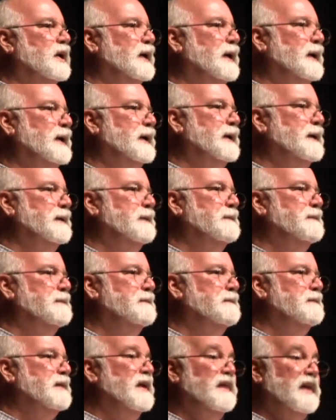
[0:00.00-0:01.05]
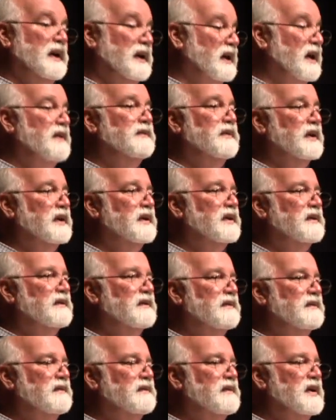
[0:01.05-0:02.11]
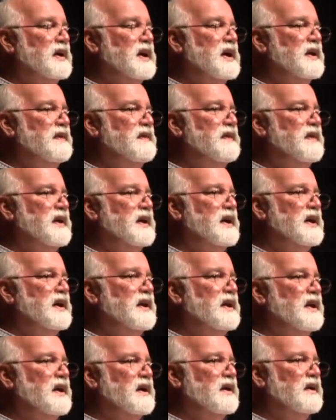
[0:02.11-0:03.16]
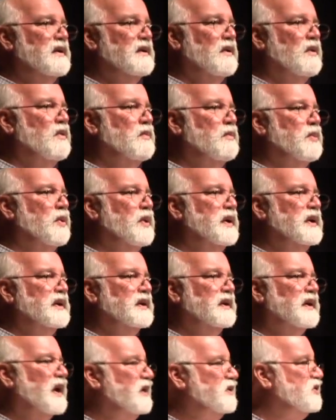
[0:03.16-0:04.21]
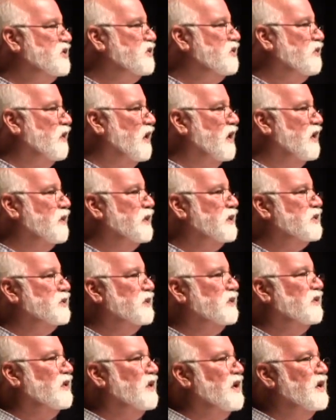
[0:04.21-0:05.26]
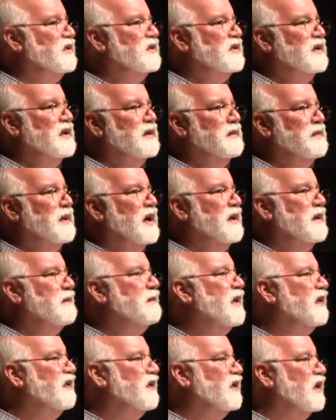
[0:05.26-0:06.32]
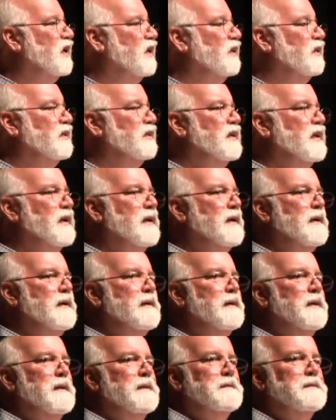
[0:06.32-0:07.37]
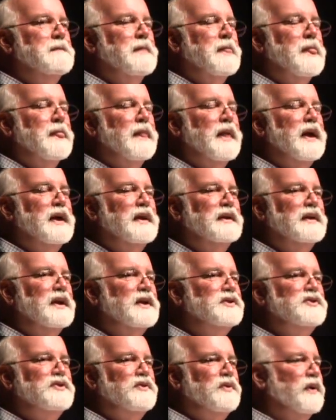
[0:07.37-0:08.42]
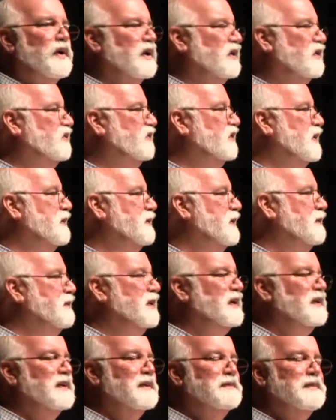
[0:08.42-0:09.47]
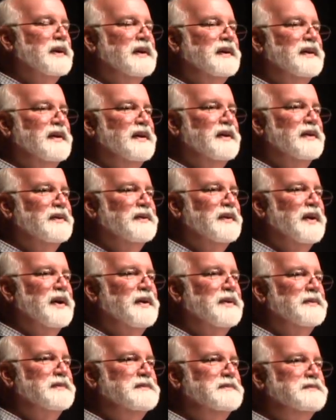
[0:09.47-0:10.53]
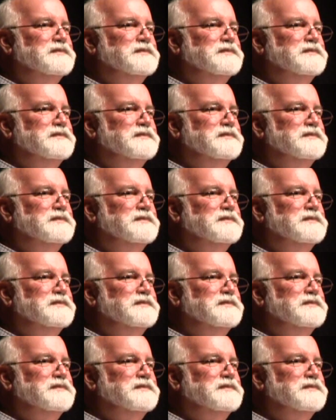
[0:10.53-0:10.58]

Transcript: Um, and they love it. And then uh, Homeboy Lunch Truck, which was launched about a month ago. And lunch trucks seem to be the big deal now.